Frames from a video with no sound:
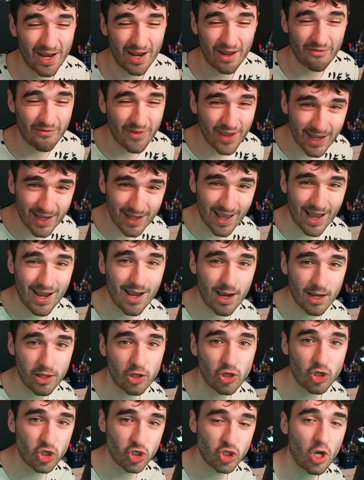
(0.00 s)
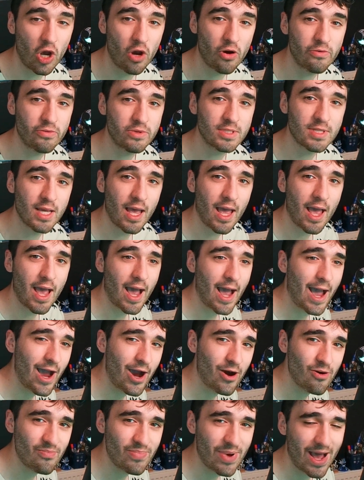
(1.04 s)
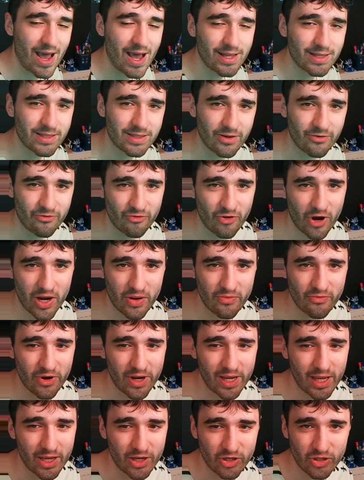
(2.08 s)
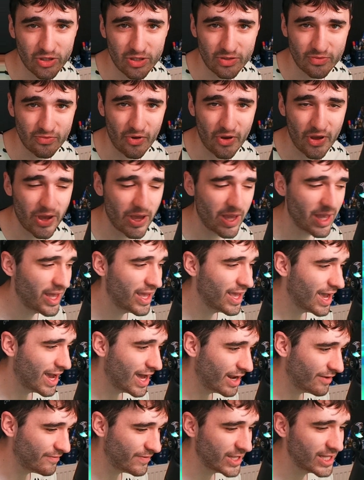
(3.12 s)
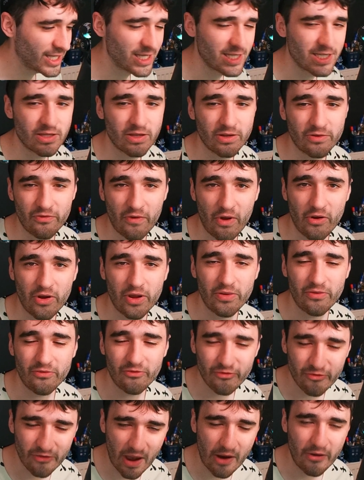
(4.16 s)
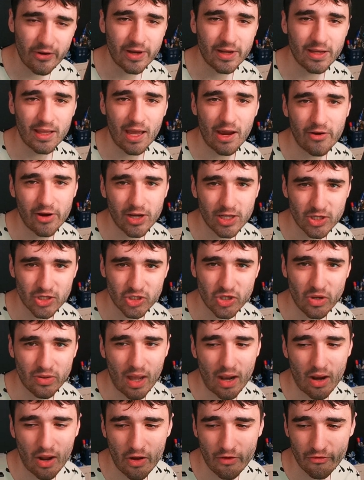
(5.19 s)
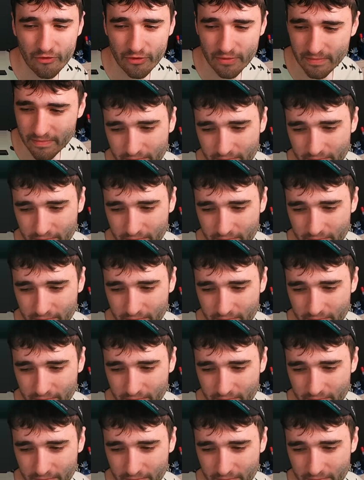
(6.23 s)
And I think that kind of shows how bad the frame rate issues were, and I think this is a very, very good area to show that off.